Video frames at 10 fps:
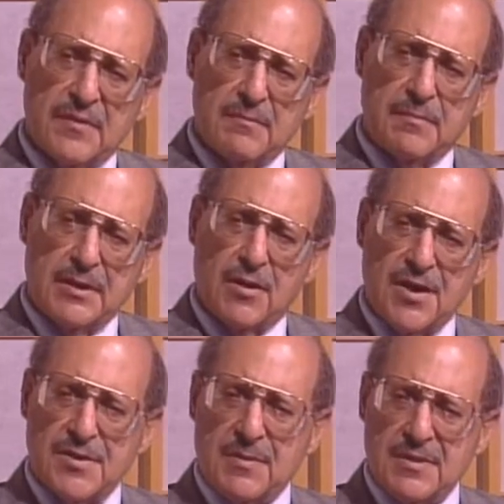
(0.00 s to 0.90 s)

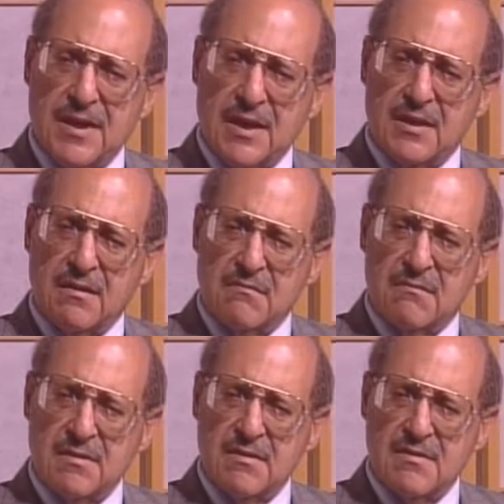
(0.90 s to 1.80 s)
because I've been taking
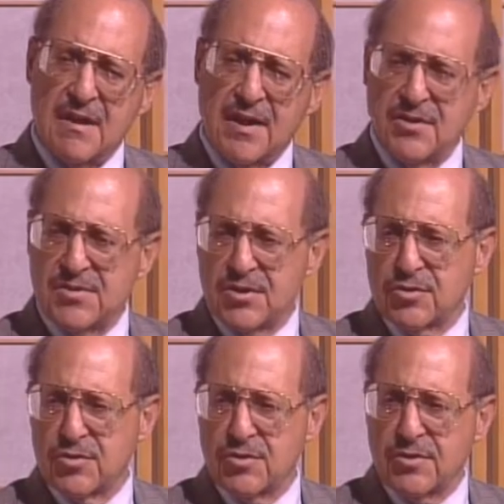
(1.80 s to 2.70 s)
these 90
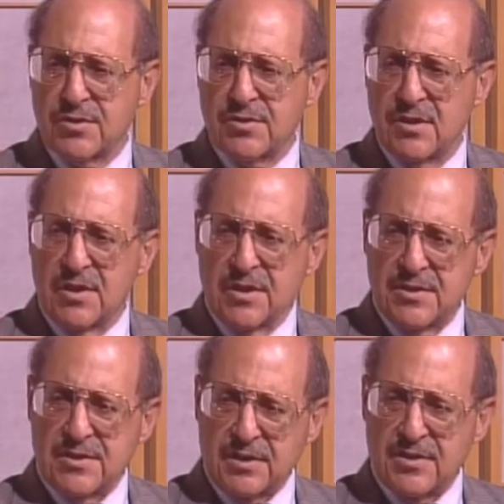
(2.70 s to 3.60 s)
essential nutrients,
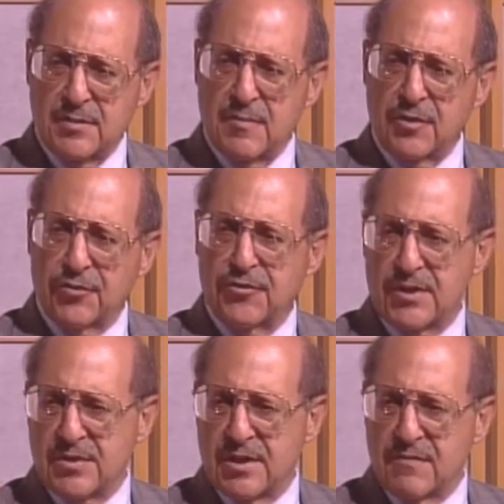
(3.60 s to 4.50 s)
60 minerals,
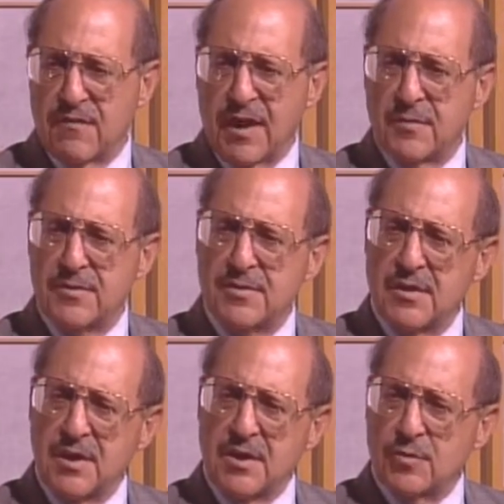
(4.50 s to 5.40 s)
16 vitamins,
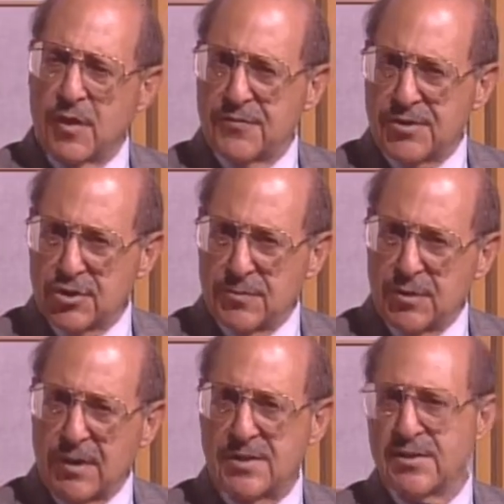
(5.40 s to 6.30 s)
12 essential
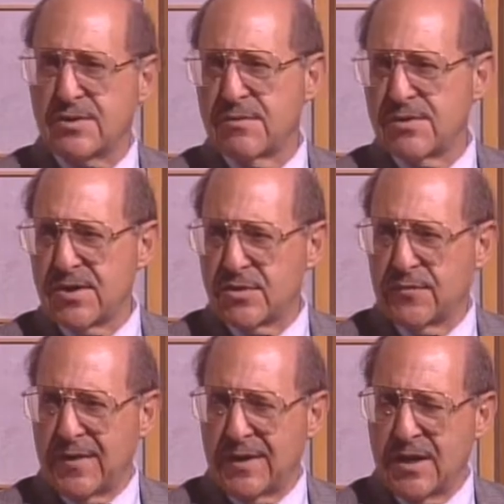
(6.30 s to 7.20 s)
amino acids, 3 essential
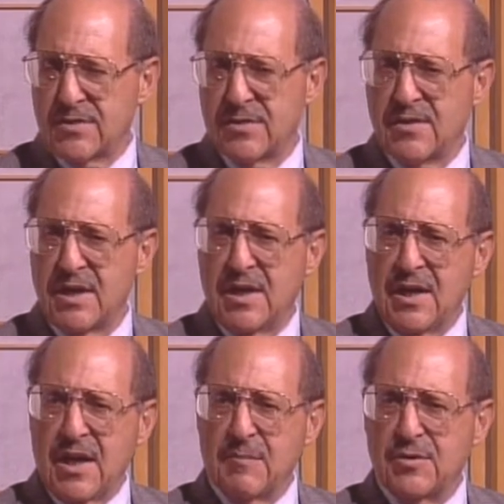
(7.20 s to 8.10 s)
fatty acids.
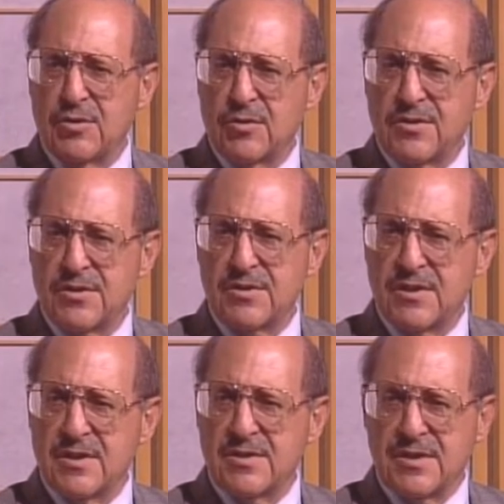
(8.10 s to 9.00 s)
I've been doing this
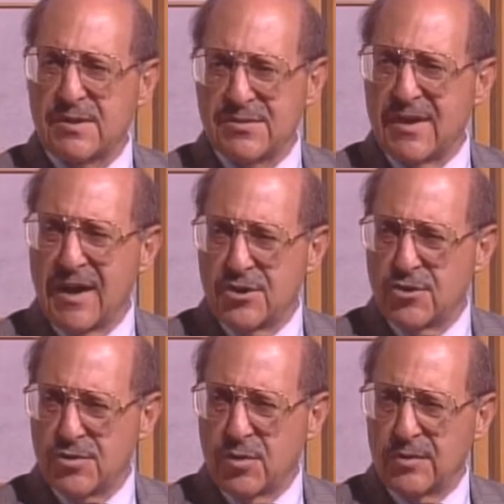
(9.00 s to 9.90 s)
since I was 9
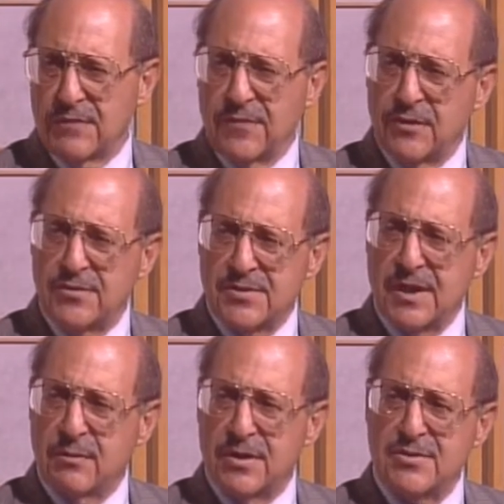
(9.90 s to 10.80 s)
years old. I figured this
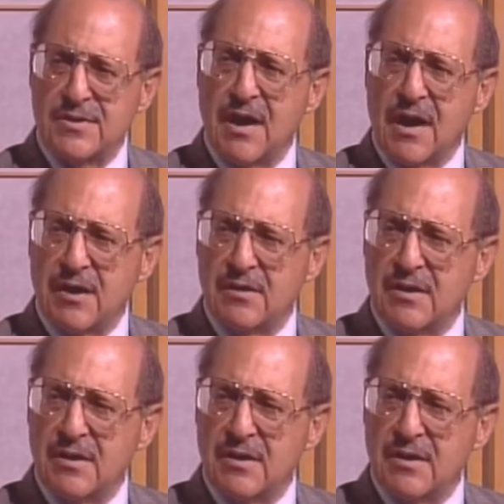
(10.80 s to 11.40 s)
out when I was 9.